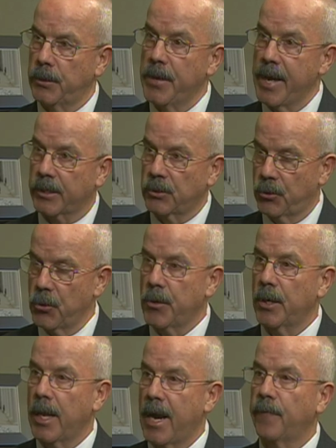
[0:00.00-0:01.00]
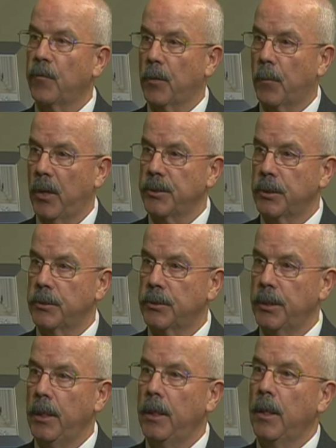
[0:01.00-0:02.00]
the next third in line for the
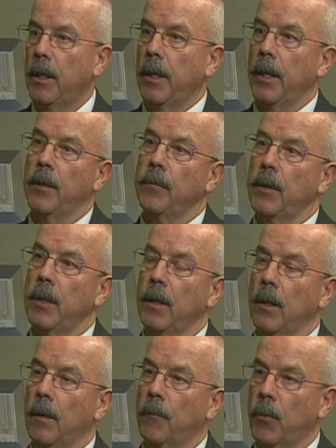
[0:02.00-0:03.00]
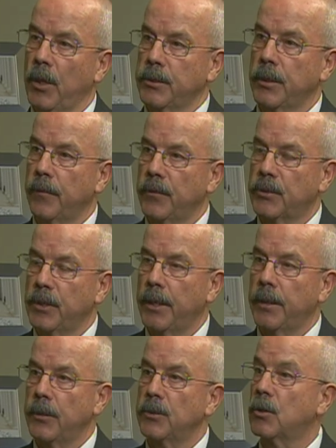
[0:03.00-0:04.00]
presidency, and the president of the
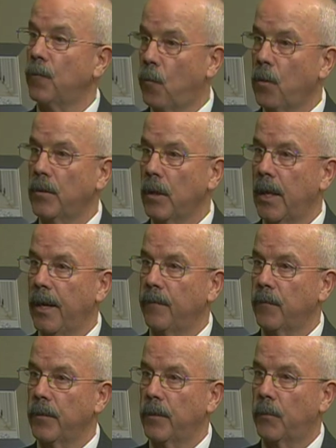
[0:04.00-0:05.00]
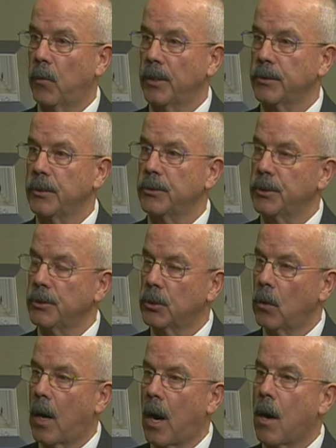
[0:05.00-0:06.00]
Senate is the fourth in line for the presidency.
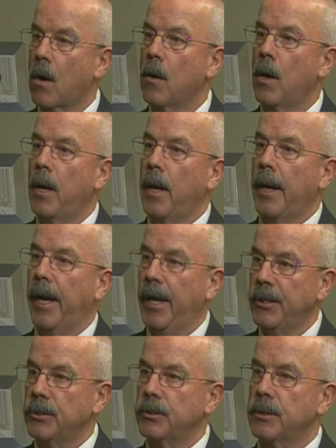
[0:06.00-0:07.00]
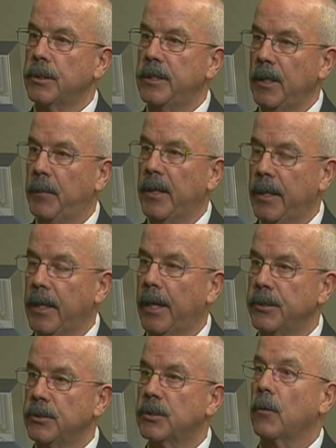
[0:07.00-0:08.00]
So our agents and DPD
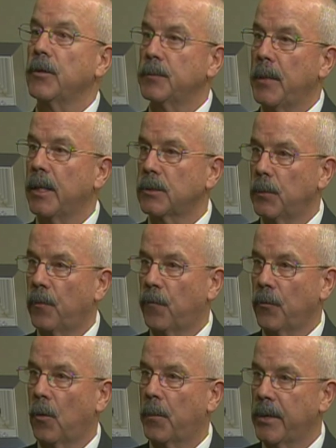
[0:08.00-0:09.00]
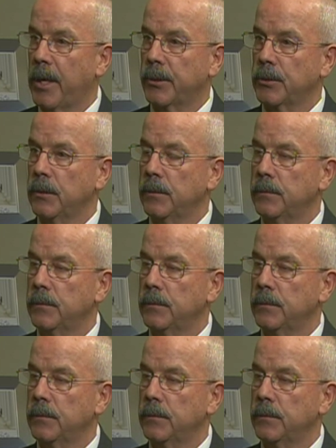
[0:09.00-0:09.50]
agents are responsible for their protection.